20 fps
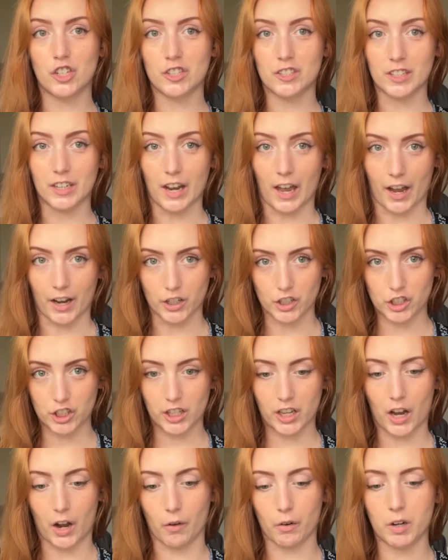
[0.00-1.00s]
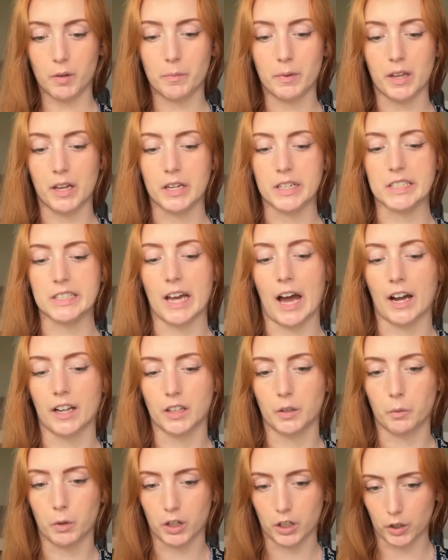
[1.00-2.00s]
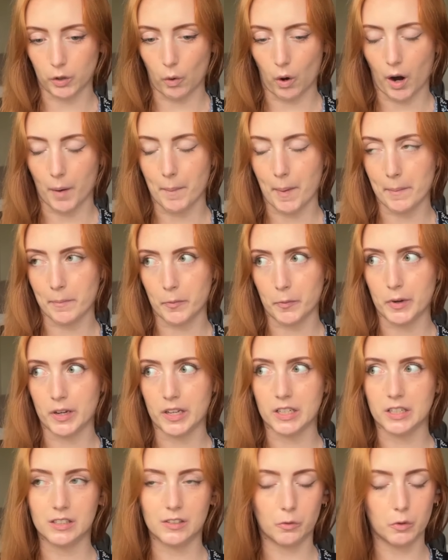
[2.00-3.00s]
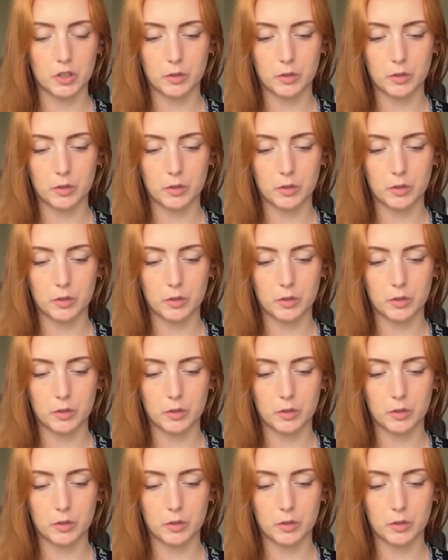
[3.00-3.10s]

said, actually, I want to be exactly where you are. Maybe we can switch